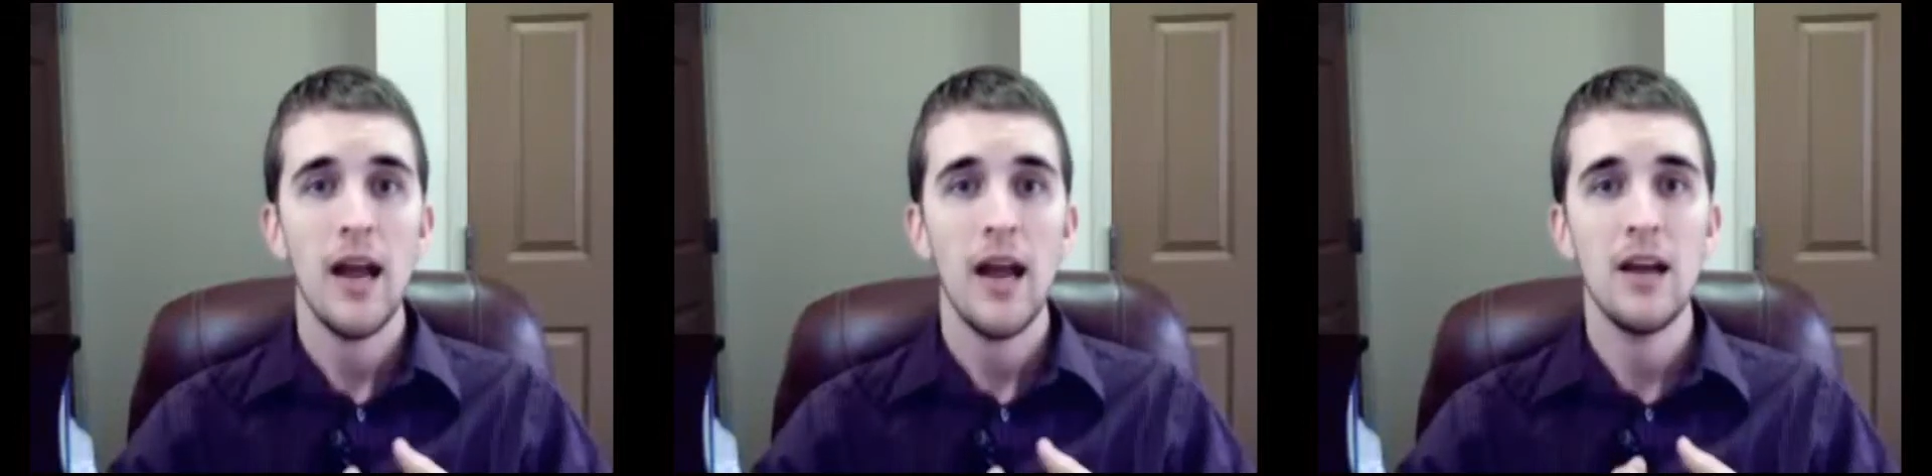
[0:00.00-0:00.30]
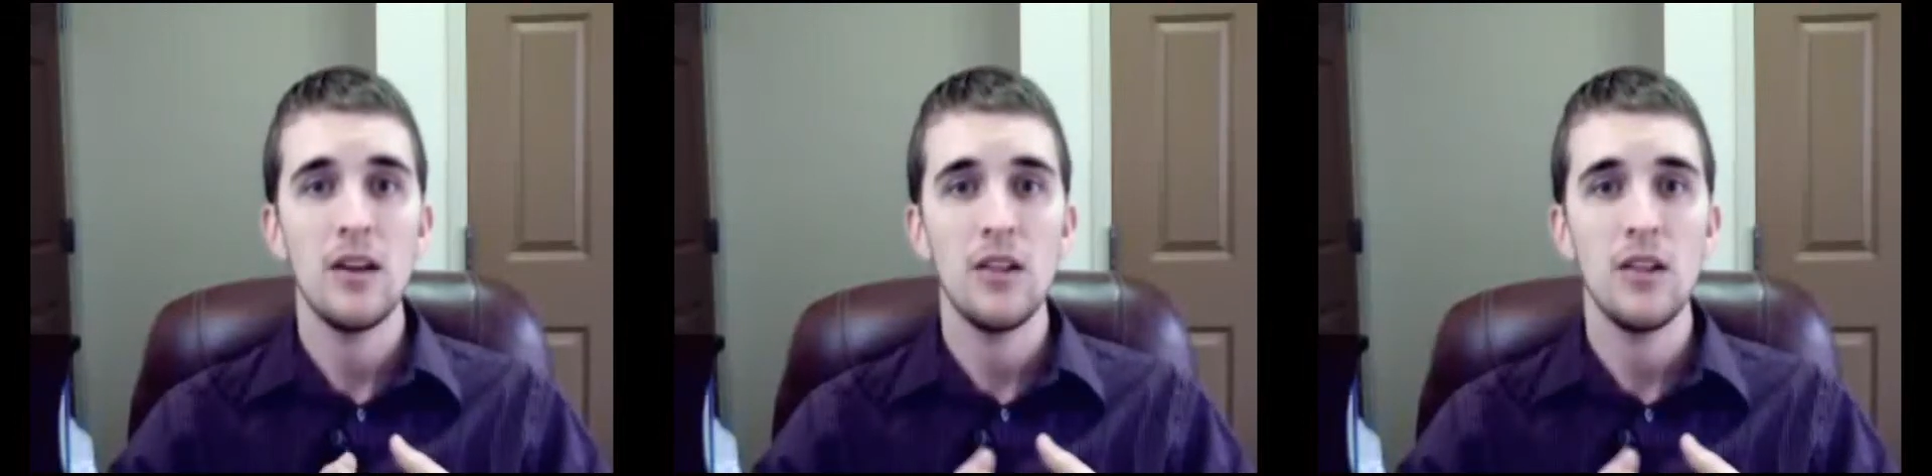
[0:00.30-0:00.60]

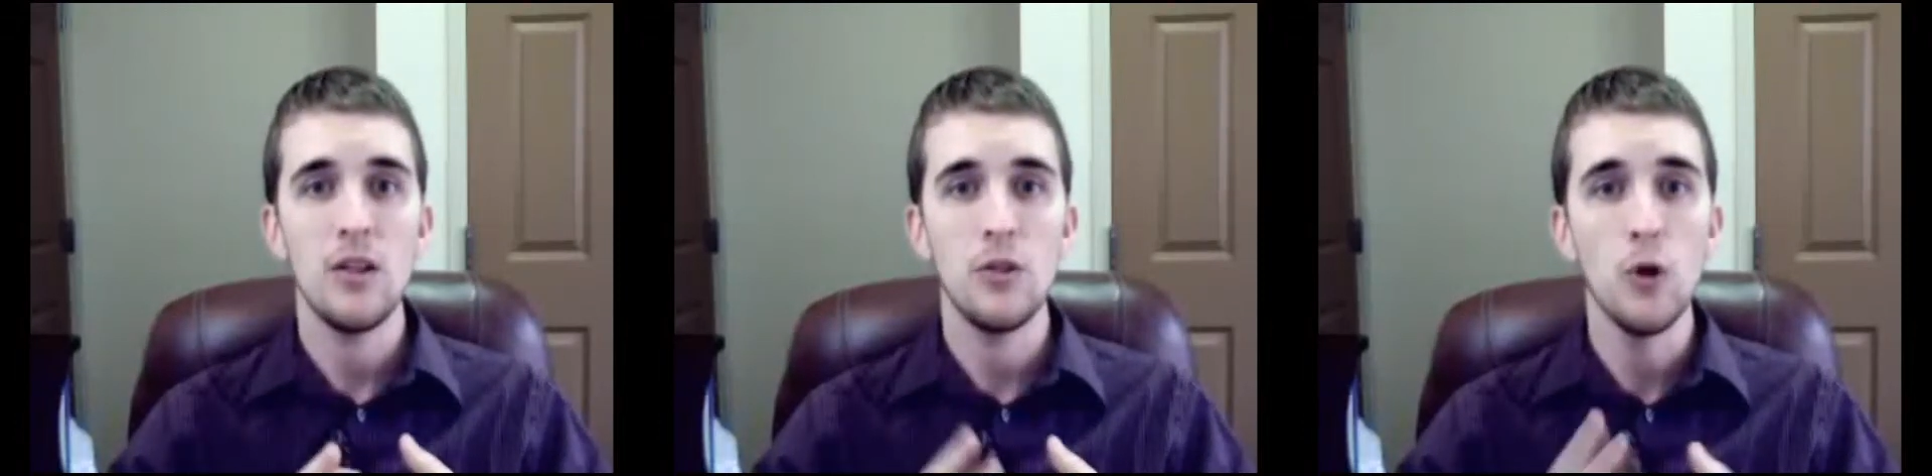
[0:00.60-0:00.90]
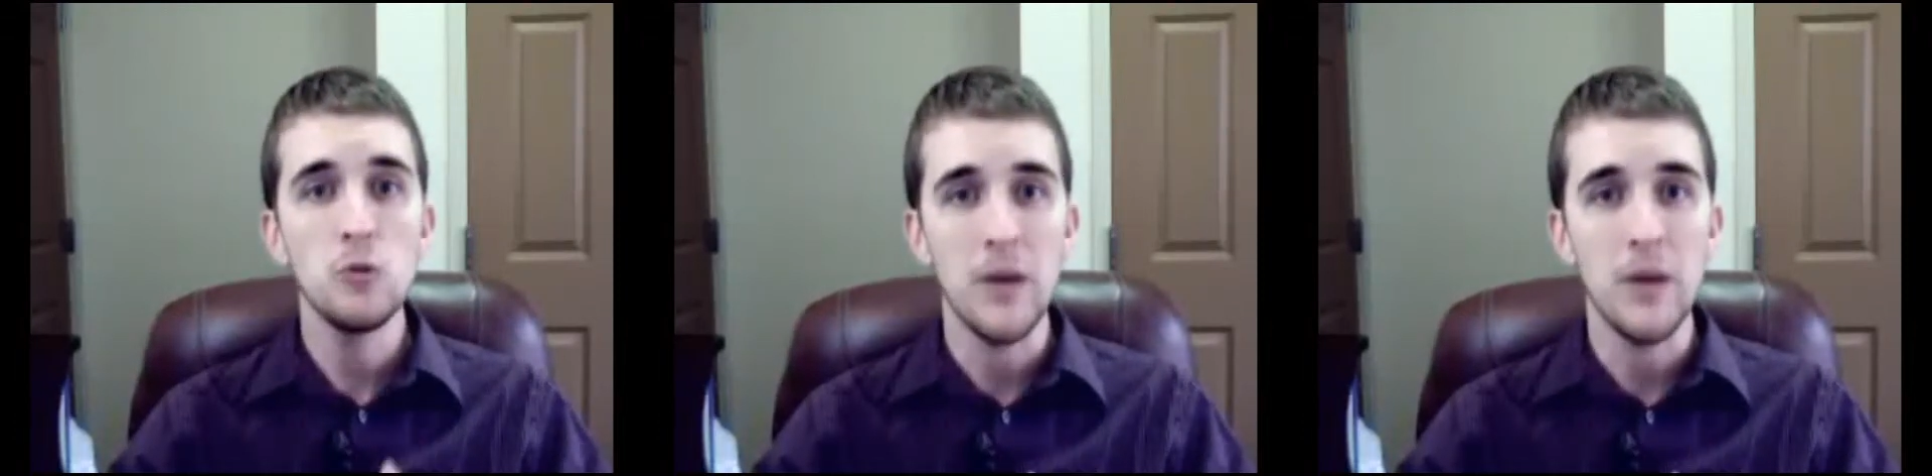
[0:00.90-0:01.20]
And
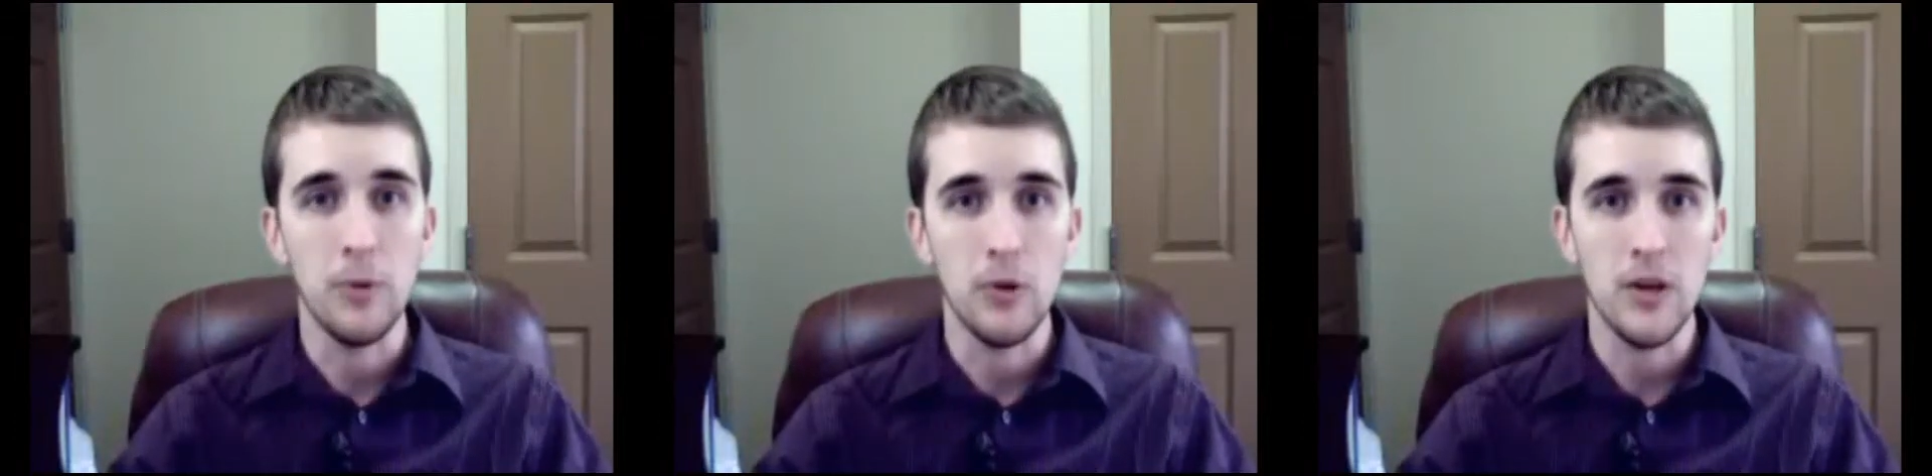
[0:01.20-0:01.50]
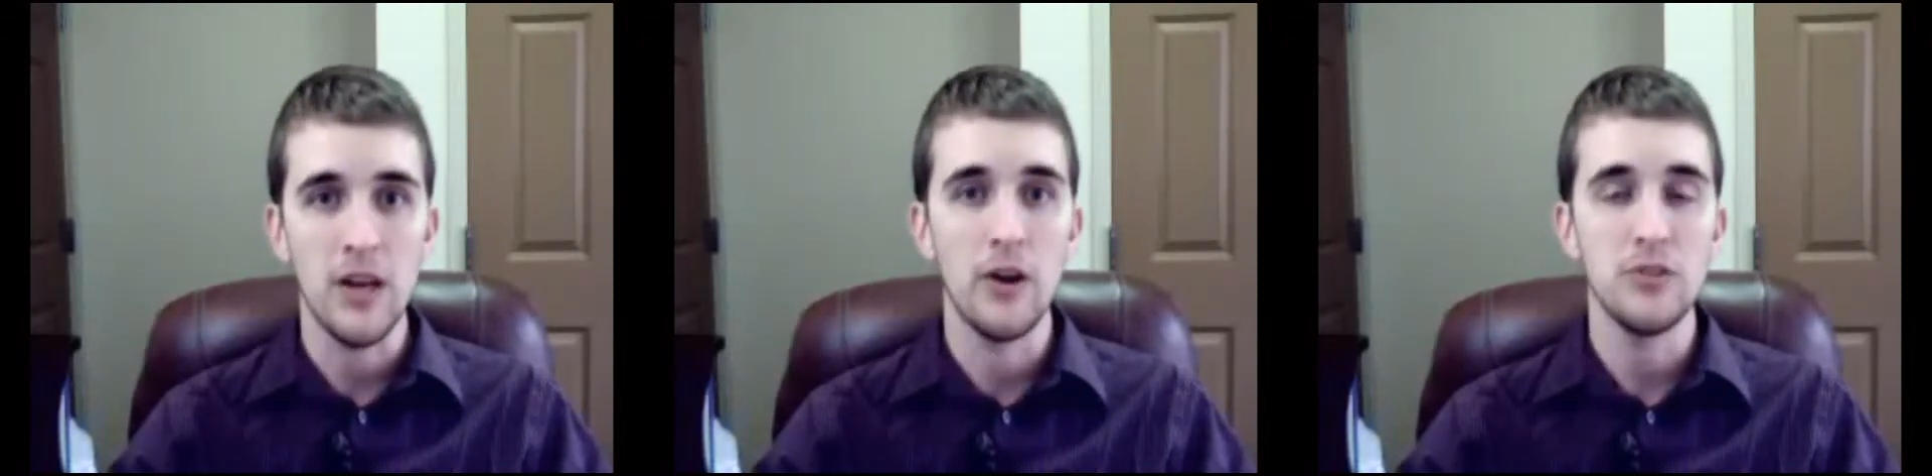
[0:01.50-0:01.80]
those people can